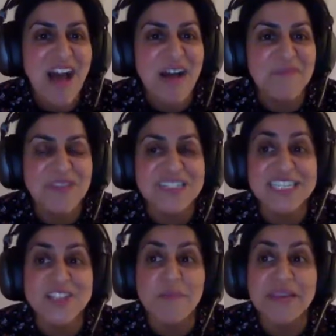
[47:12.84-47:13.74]
um, hmm.
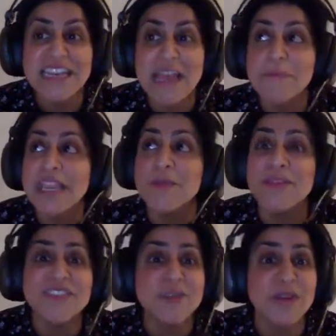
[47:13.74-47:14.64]
since i've been an mp
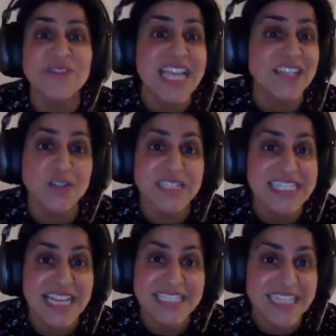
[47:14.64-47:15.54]
we've we've sat on a
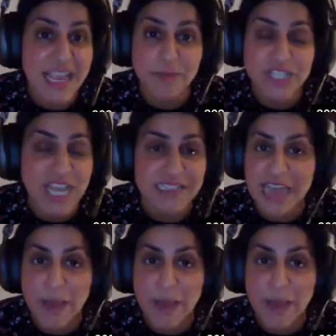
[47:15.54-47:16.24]
saturday which hadn't